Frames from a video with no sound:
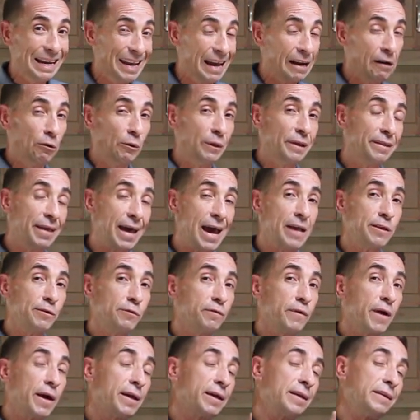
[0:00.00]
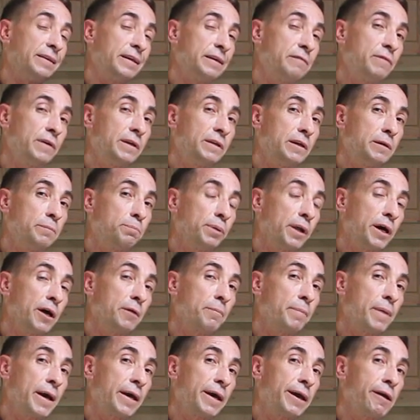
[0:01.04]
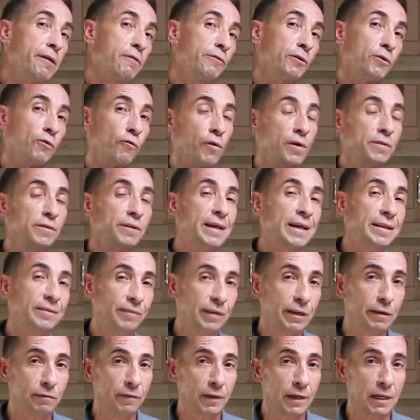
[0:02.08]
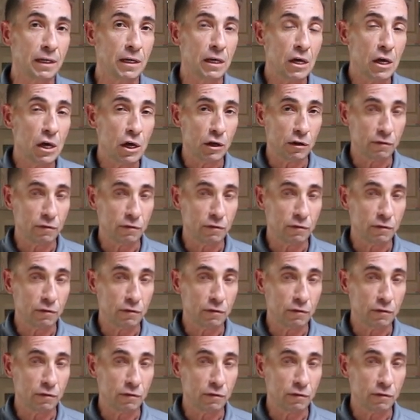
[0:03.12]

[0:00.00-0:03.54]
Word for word: Not only that, you've got a DVD player back here that'll run to that TV.